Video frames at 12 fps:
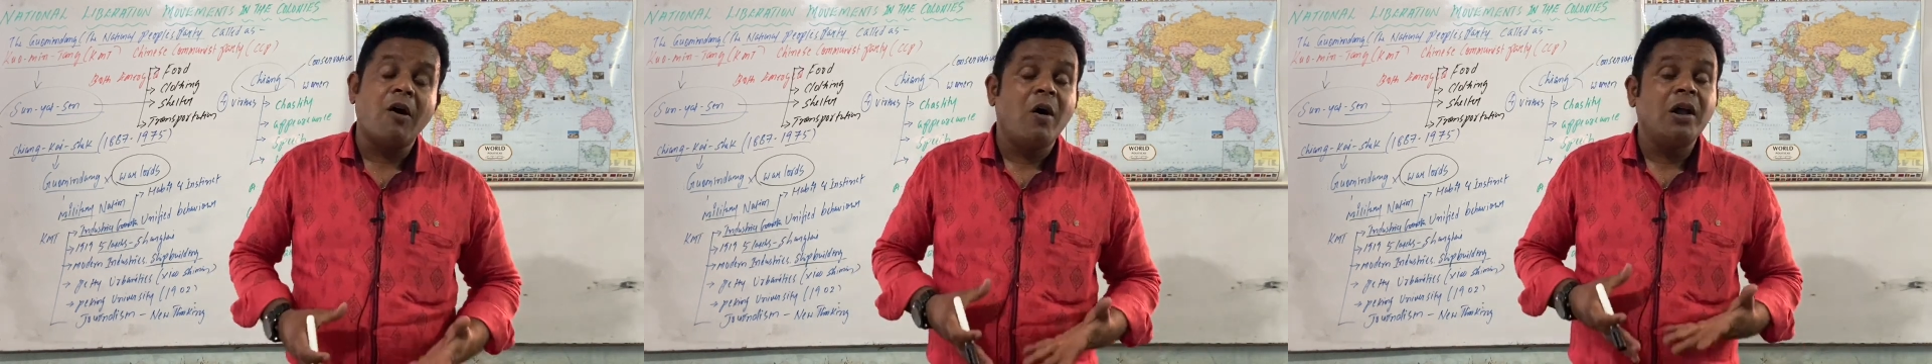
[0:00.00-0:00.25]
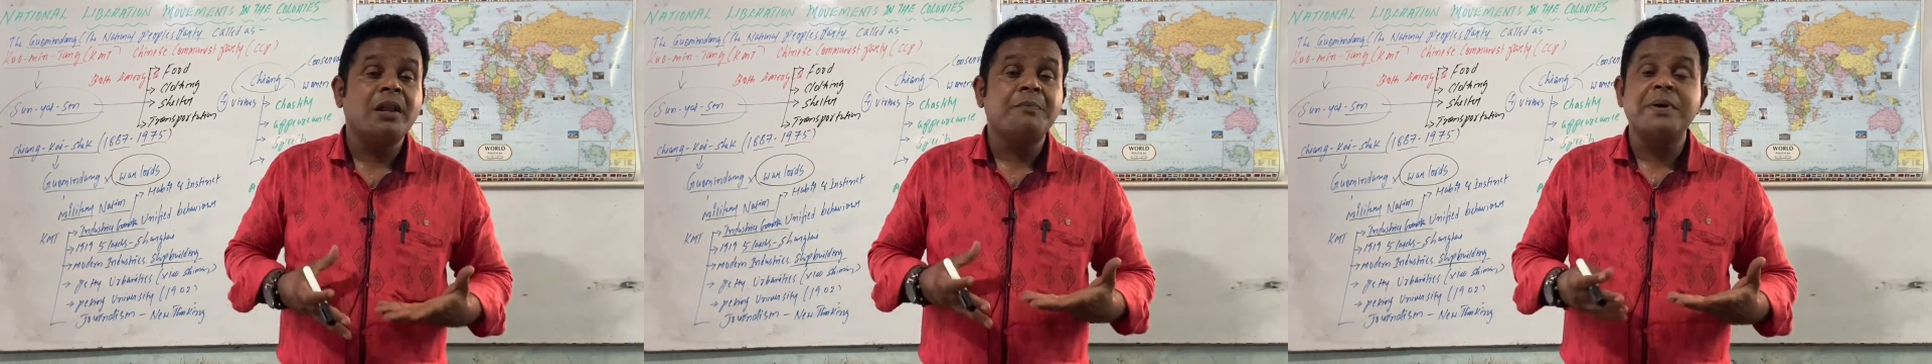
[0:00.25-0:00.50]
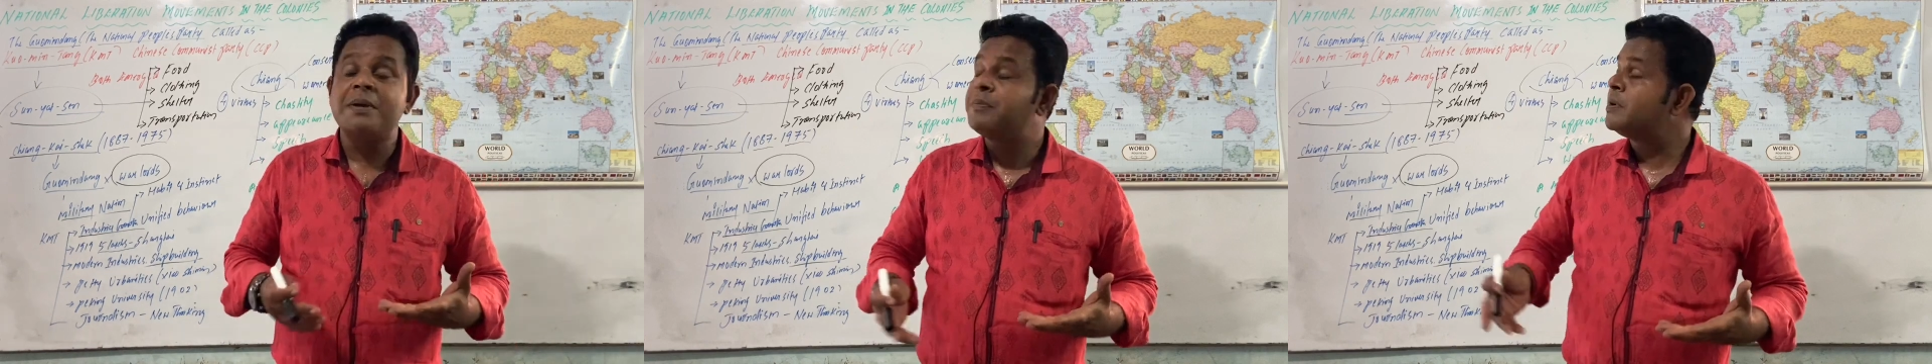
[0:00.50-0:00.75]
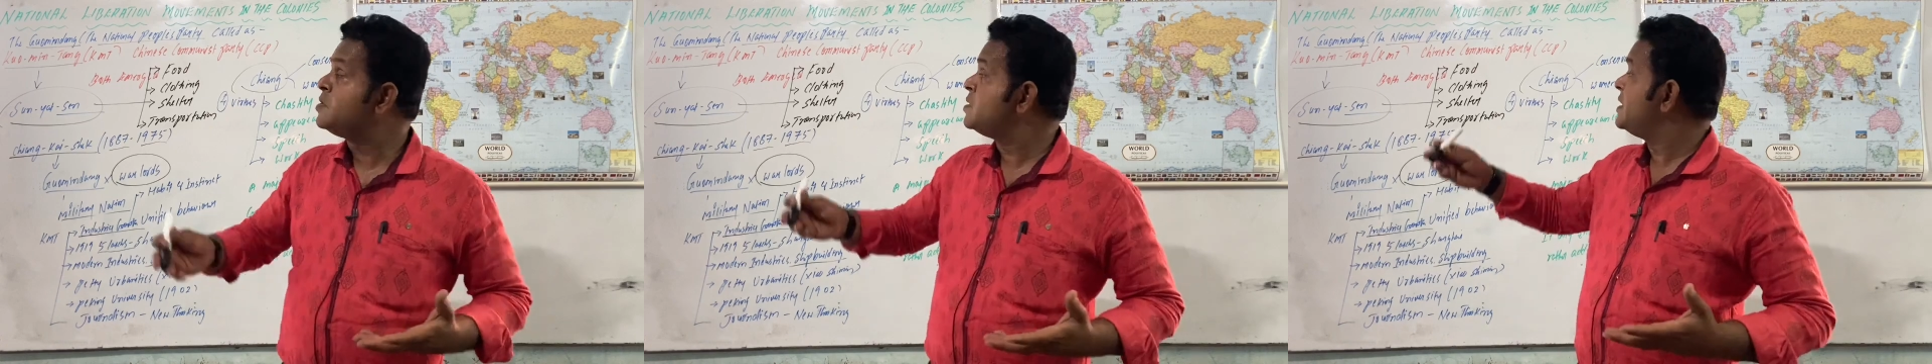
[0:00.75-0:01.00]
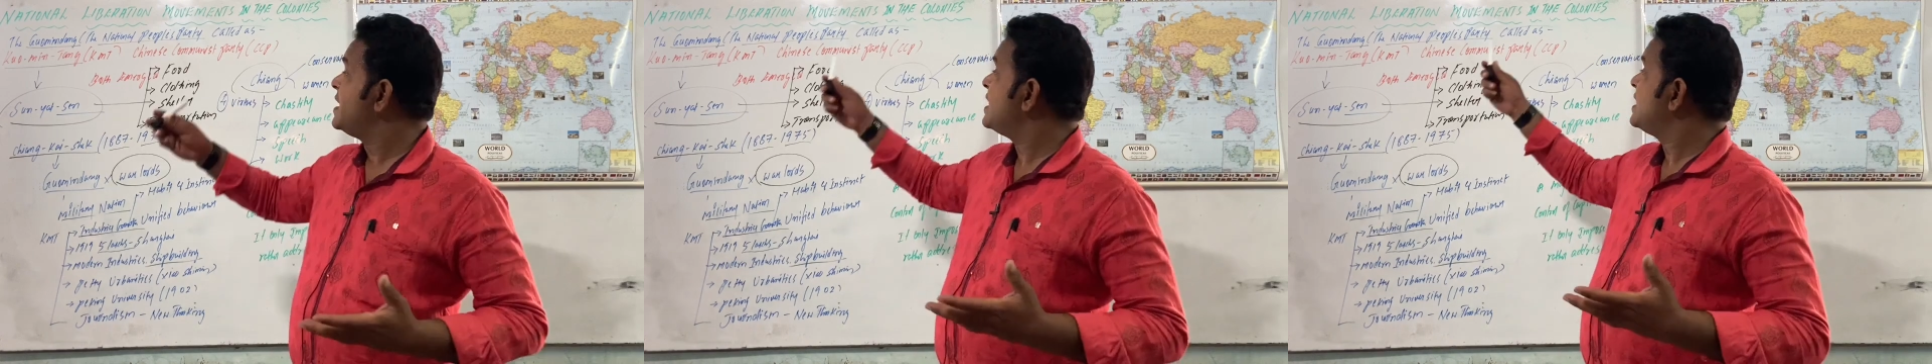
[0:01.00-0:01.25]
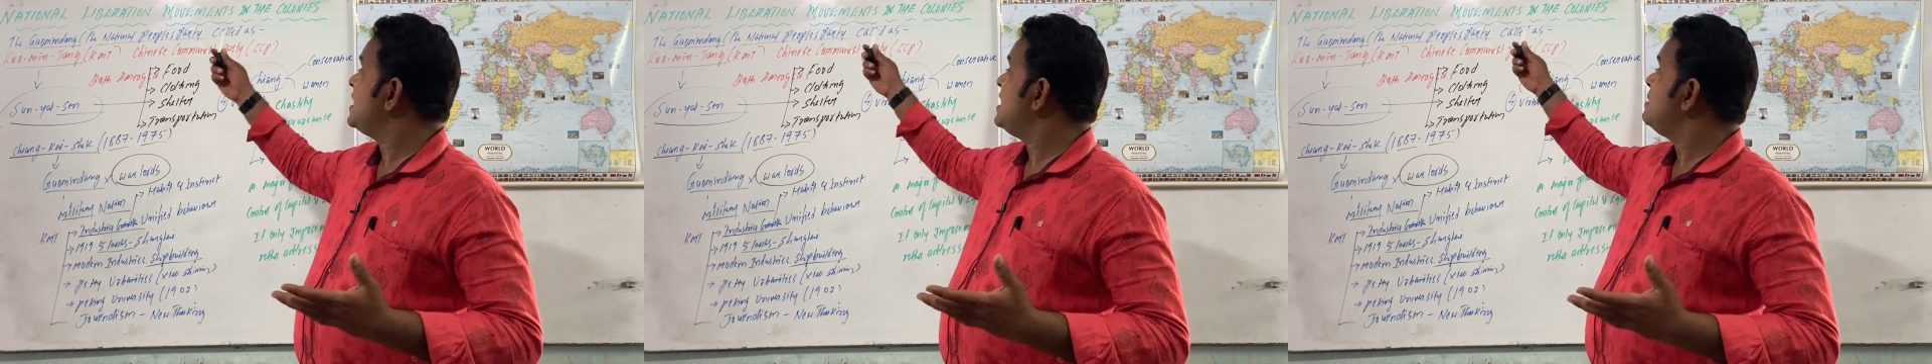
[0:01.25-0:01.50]
all the people should
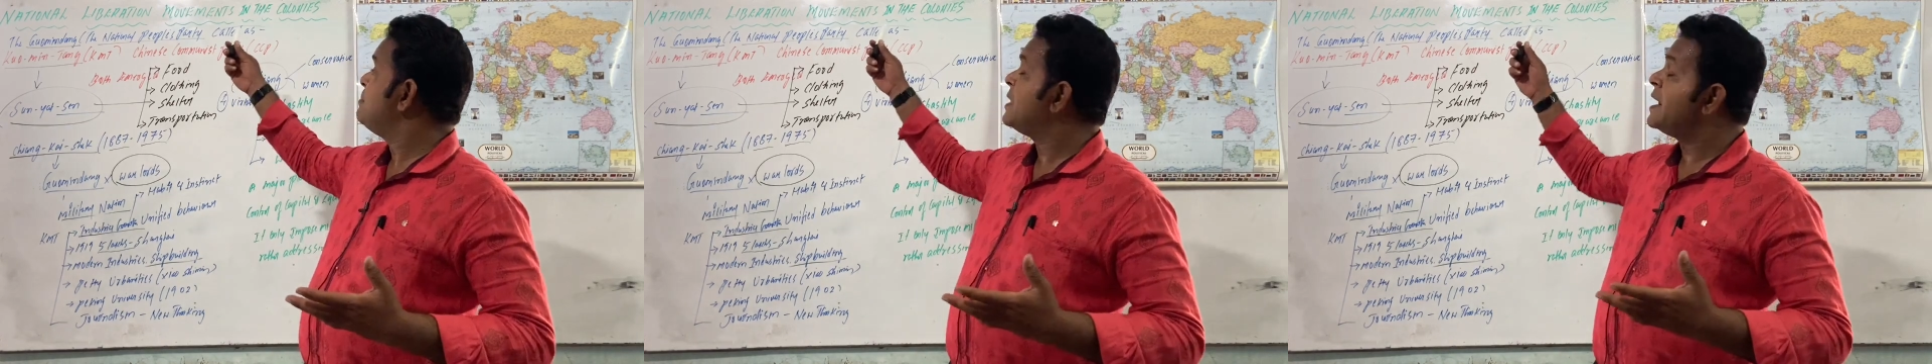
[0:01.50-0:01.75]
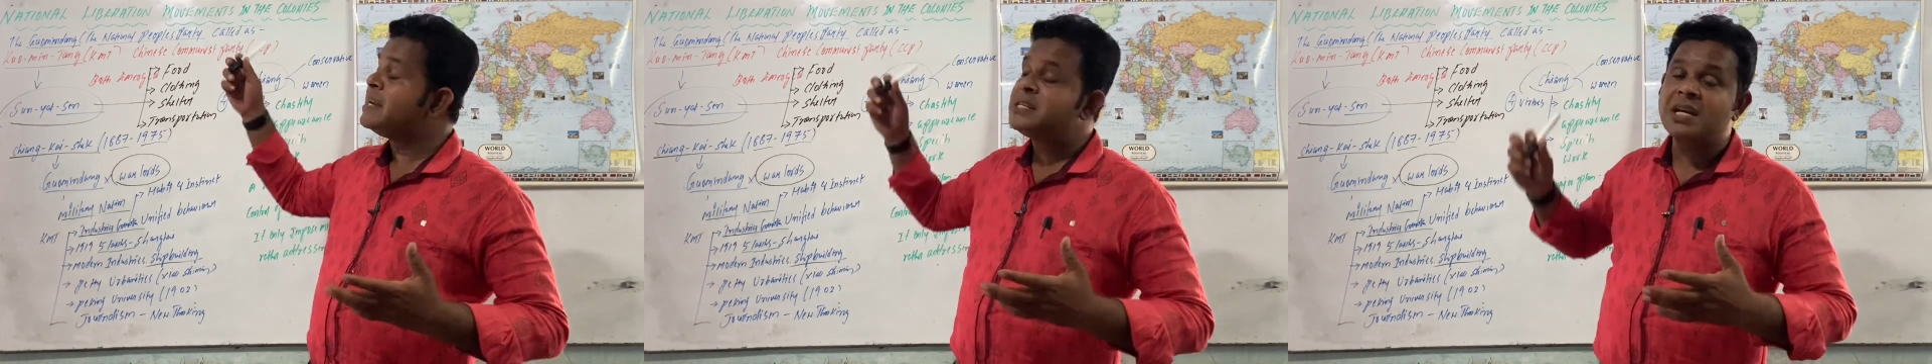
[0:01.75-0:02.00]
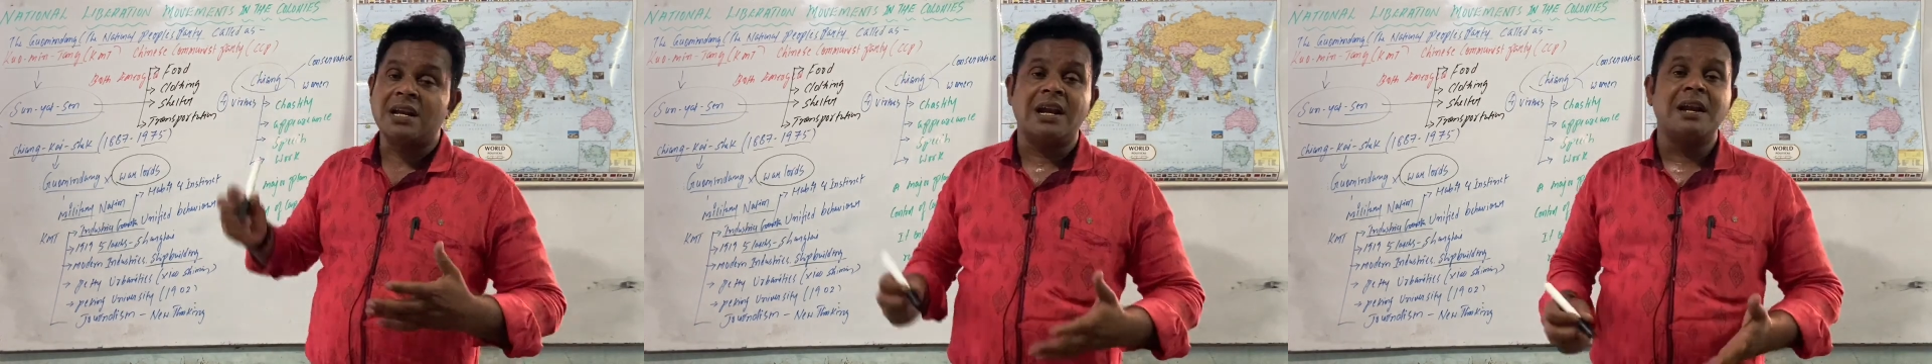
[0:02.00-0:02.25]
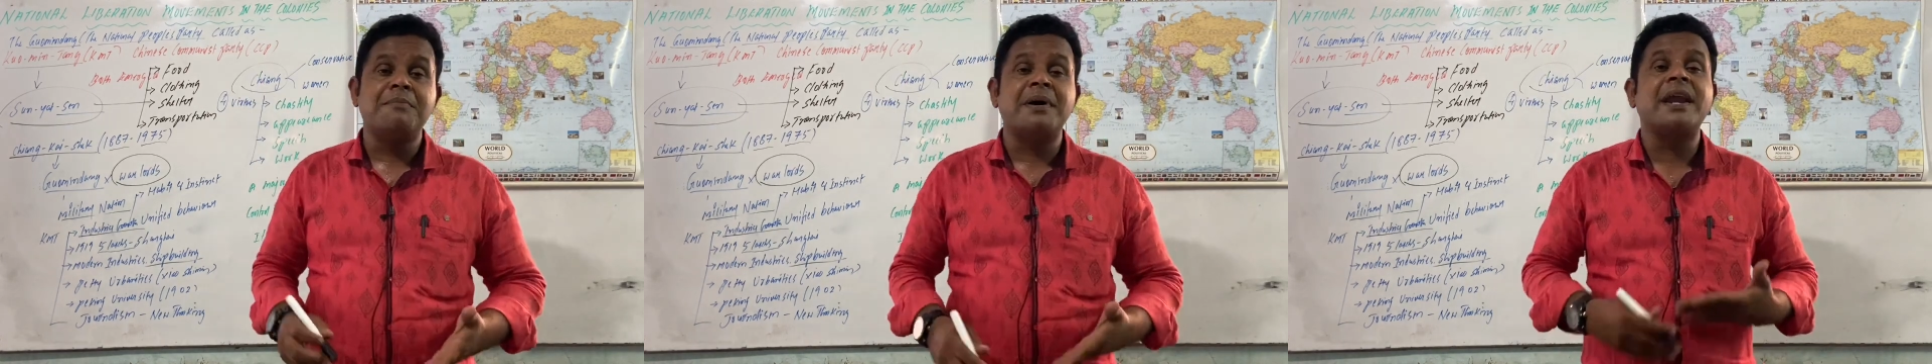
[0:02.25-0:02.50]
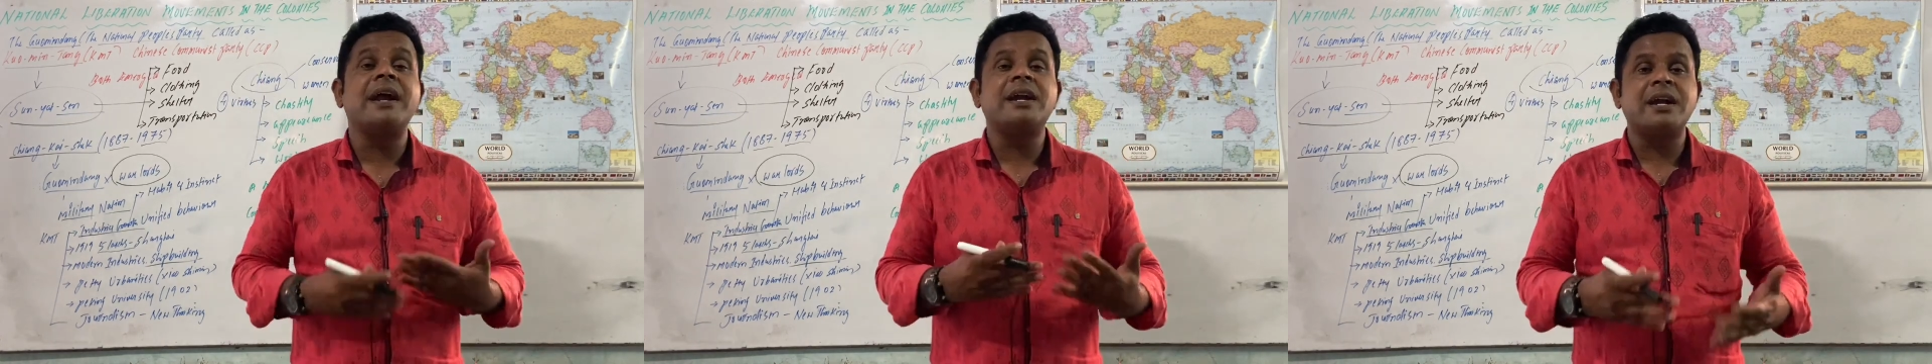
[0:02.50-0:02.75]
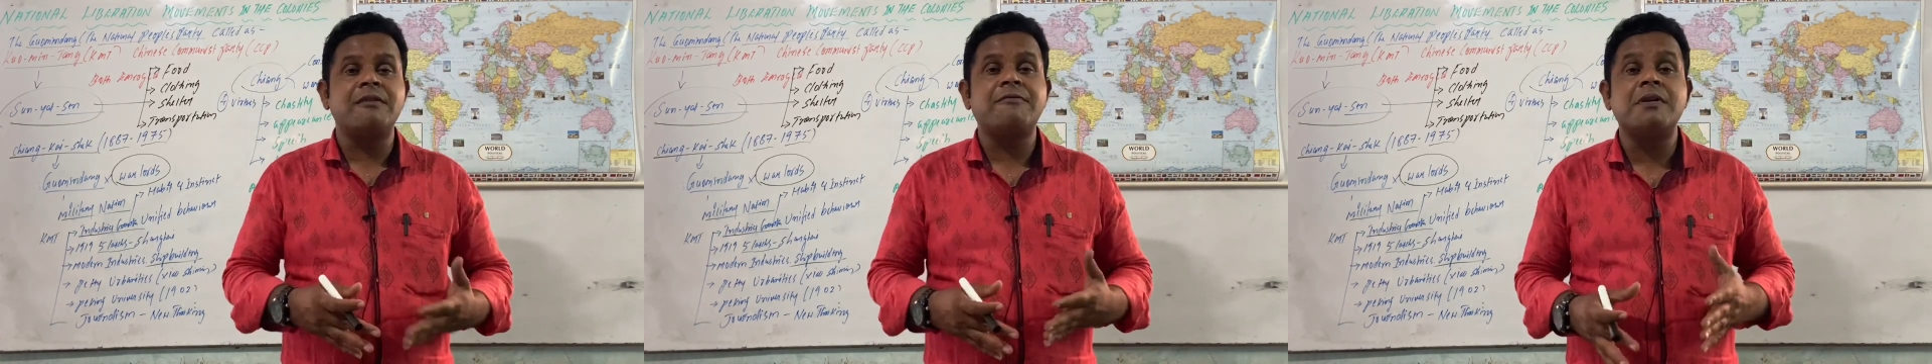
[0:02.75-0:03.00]
get liberated